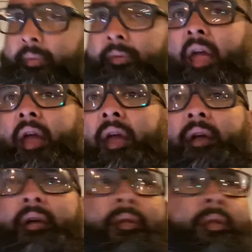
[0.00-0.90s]
they
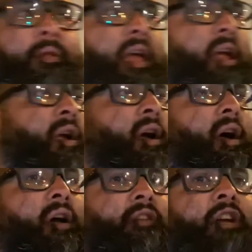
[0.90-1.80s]
they
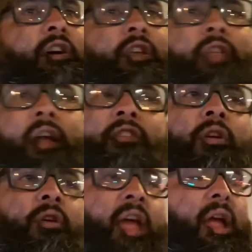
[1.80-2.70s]
uh, tell you that it's
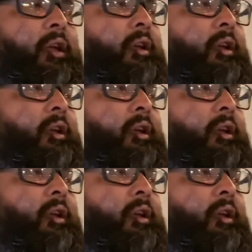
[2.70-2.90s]
okay